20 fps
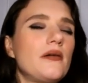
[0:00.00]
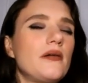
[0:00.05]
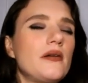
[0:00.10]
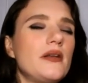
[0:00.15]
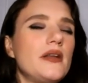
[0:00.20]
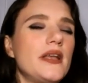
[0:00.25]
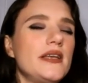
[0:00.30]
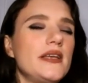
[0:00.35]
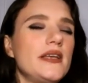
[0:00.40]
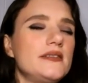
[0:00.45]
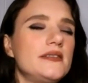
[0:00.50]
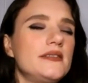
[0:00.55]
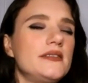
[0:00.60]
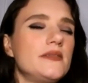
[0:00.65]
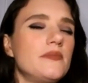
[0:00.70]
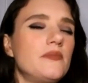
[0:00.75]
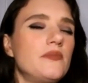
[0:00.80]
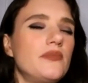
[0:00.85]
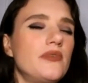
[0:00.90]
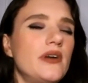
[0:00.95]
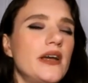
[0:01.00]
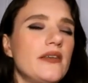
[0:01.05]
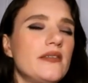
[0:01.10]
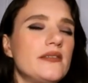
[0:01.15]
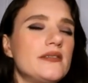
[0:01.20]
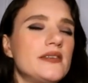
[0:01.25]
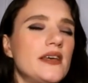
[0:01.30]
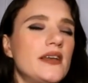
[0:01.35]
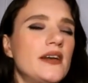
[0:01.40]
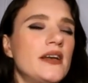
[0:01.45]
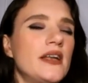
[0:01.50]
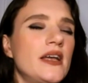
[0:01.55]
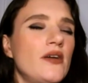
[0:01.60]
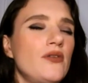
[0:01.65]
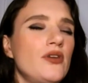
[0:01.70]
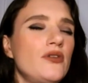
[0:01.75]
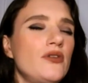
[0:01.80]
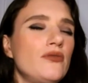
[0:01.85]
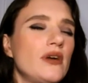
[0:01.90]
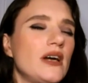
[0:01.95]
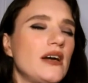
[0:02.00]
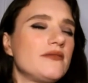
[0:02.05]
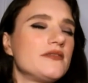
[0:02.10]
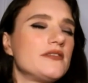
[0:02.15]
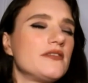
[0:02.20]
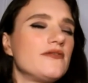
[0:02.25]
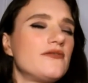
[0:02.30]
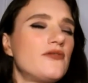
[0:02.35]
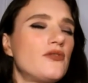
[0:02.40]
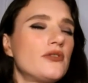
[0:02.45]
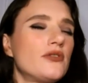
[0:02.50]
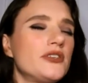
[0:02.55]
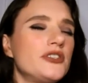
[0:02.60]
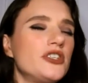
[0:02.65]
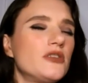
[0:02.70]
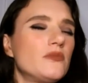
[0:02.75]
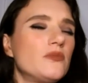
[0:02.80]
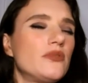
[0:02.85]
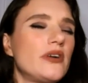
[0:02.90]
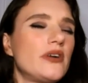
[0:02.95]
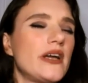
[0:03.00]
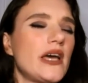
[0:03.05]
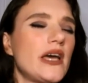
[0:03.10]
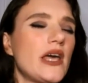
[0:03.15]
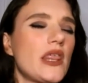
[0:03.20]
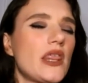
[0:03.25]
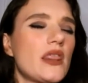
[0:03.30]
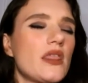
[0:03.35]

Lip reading: Nice breaths in and out. You don't have to force your breath.